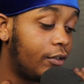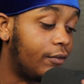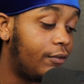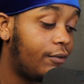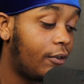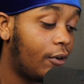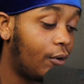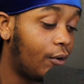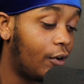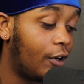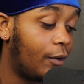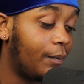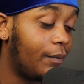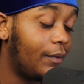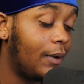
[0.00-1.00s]

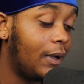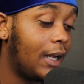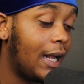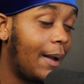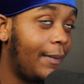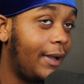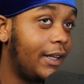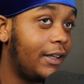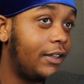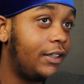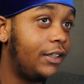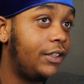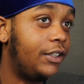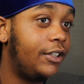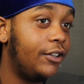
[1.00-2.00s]
conform.
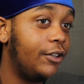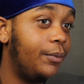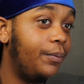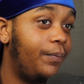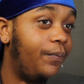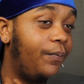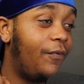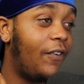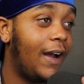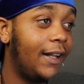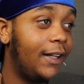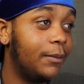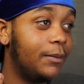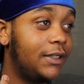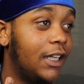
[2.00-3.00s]
To
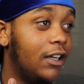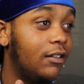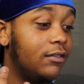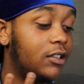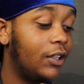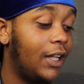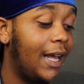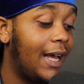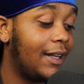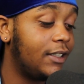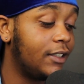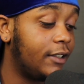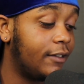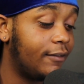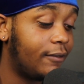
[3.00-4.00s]
find themselves, so they had
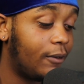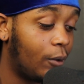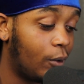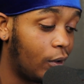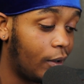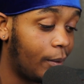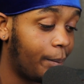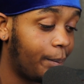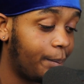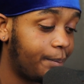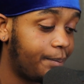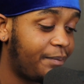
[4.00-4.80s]
to conform.